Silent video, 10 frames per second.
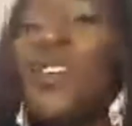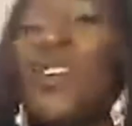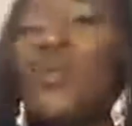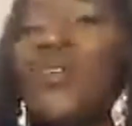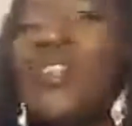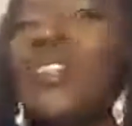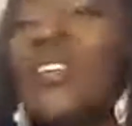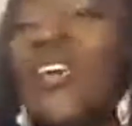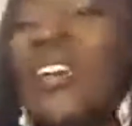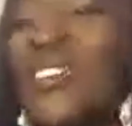done our
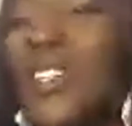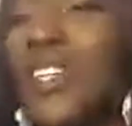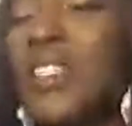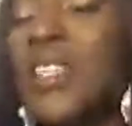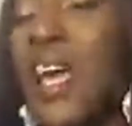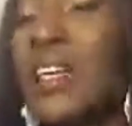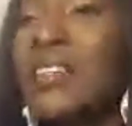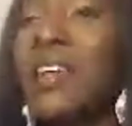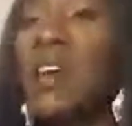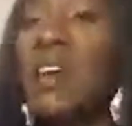meditations,
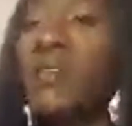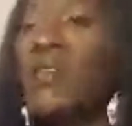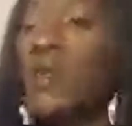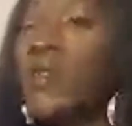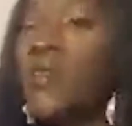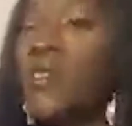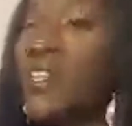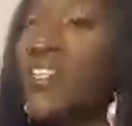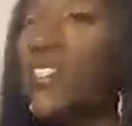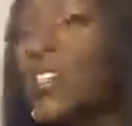and we've
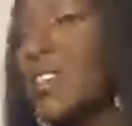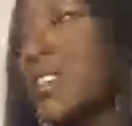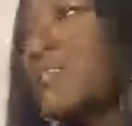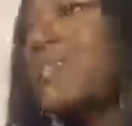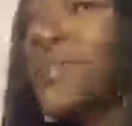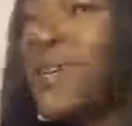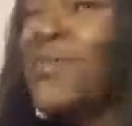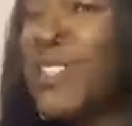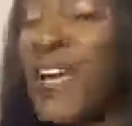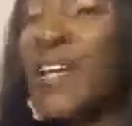really
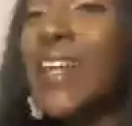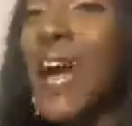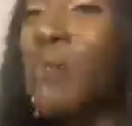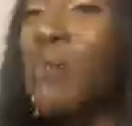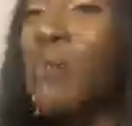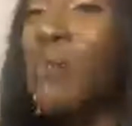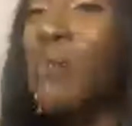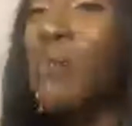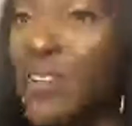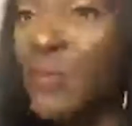it was like an
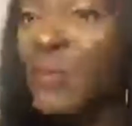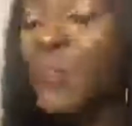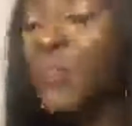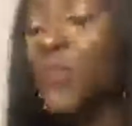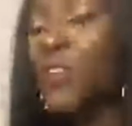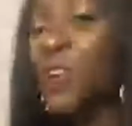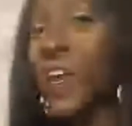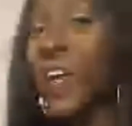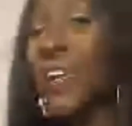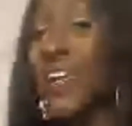appetizer,
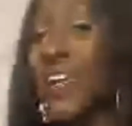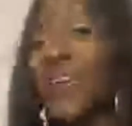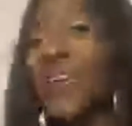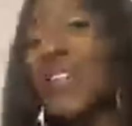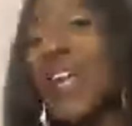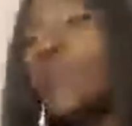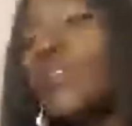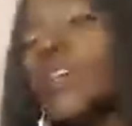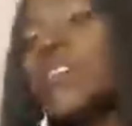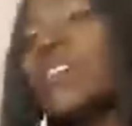right? It was an
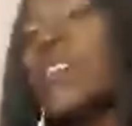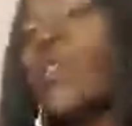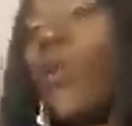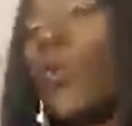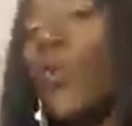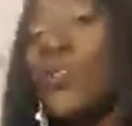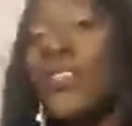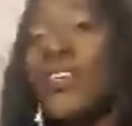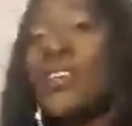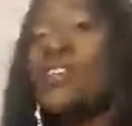appetizer. The course
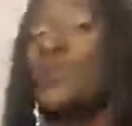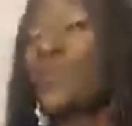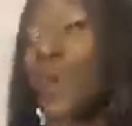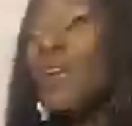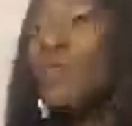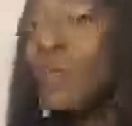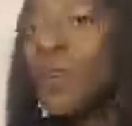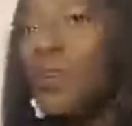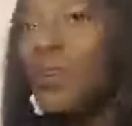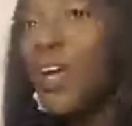is the main
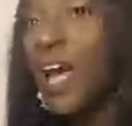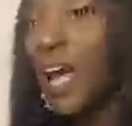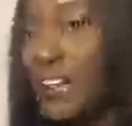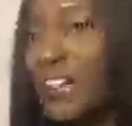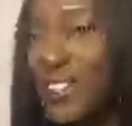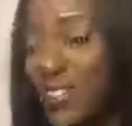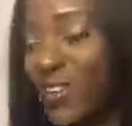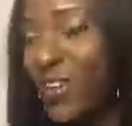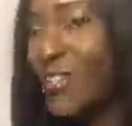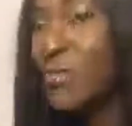meal and
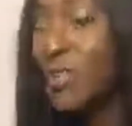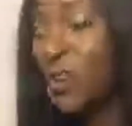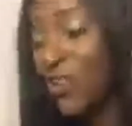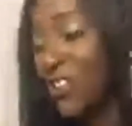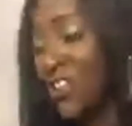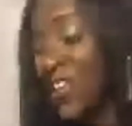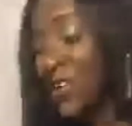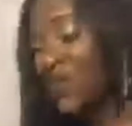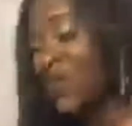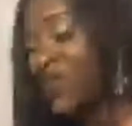dessert, because
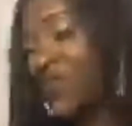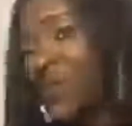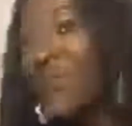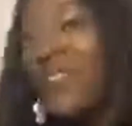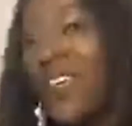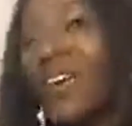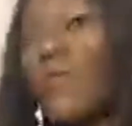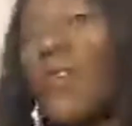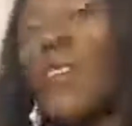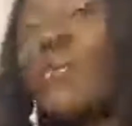from there, we're
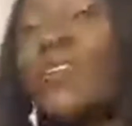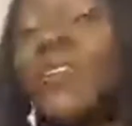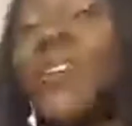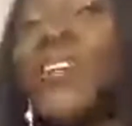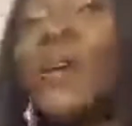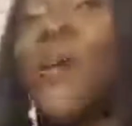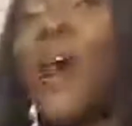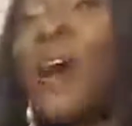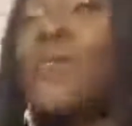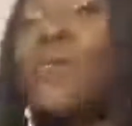going to be learning about
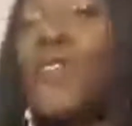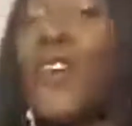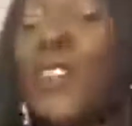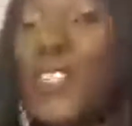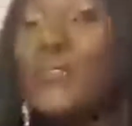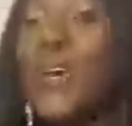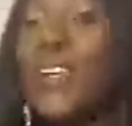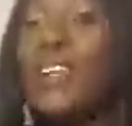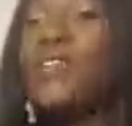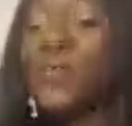how to turn this pain
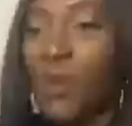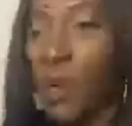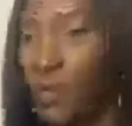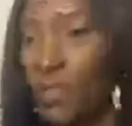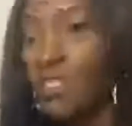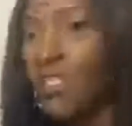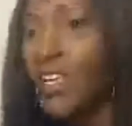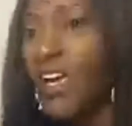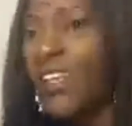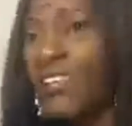into purpose.
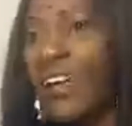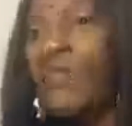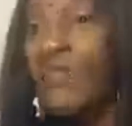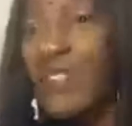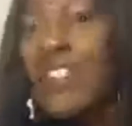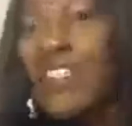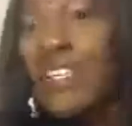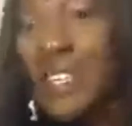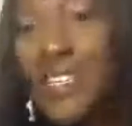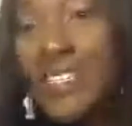And that really
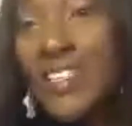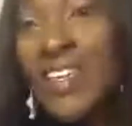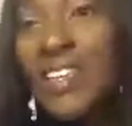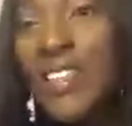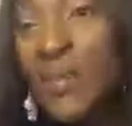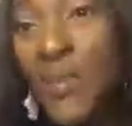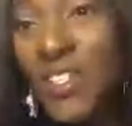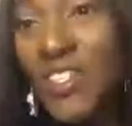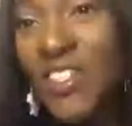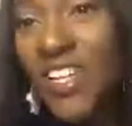is the
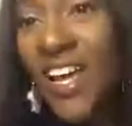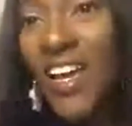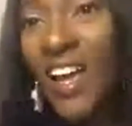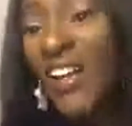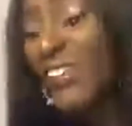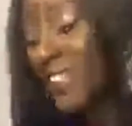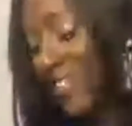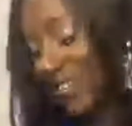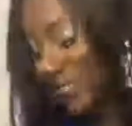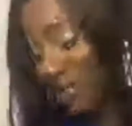mission at hand.
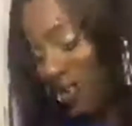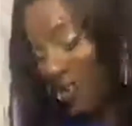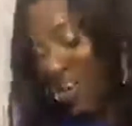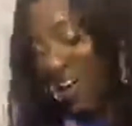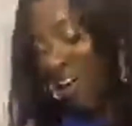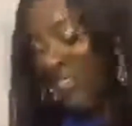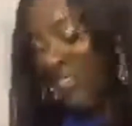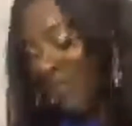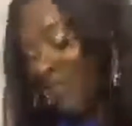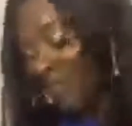So I
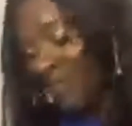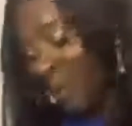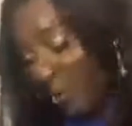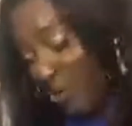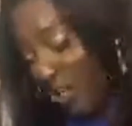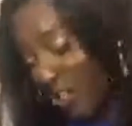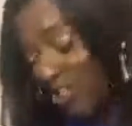thank you so much